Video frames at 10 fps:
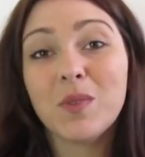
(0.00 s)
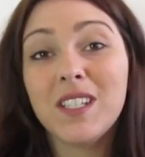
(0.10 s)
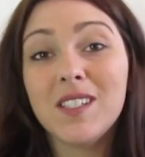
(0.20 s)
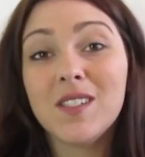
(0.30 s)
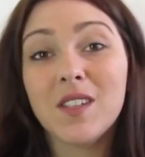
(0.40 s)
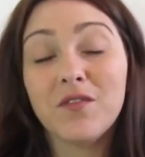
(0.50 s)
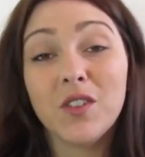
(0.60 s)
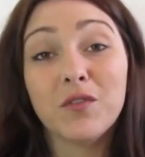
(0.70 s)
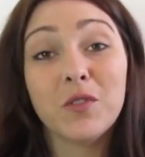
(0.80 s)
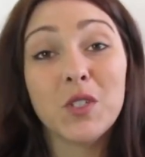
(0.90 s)
please
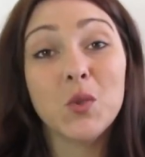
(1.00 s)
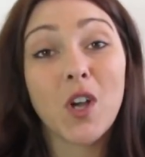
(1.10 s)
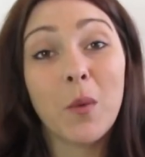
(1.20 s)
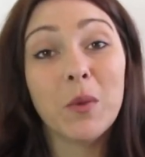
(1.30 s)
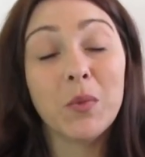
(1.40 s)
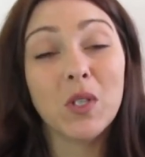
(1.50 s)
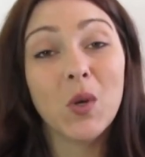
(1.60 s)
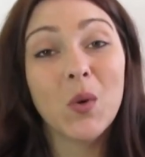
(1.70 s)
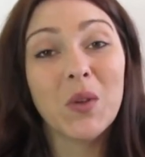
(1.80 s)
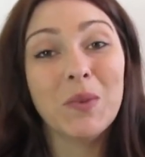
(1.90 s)
feel free to comment
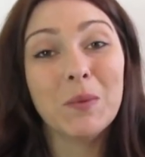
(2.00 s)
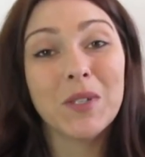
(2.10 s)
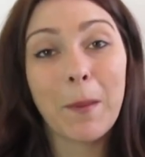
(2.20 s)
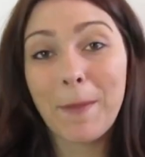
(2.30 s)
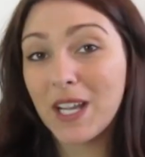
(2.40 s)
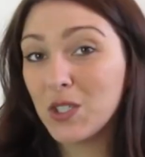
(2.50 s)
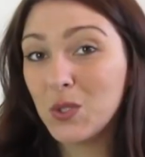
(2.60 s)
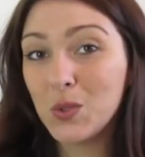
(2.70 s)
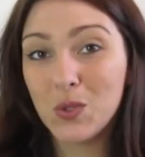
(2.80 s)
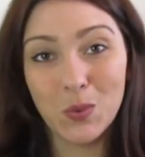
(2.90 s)
below and we will get back
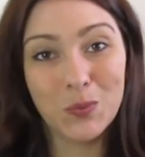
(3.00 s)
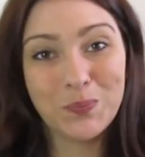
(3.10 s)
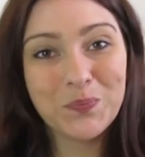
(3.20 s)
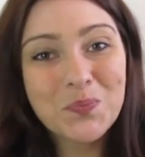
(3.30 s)
to you soon.